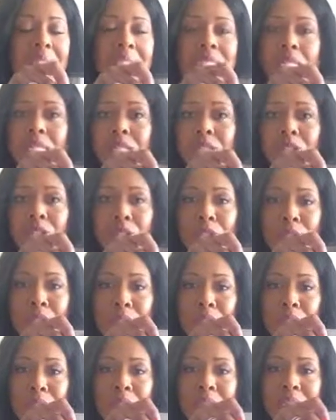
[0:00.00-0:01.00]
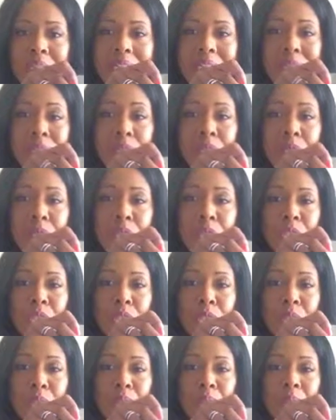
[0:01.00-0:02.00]
is the Laguna, and I've heard
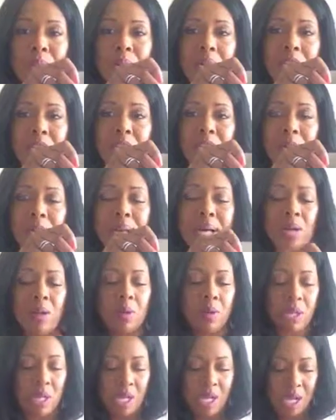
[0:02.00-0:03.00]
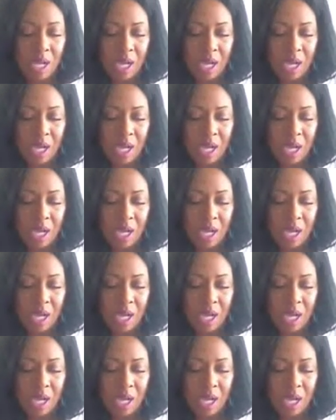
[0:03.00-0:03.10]
so much about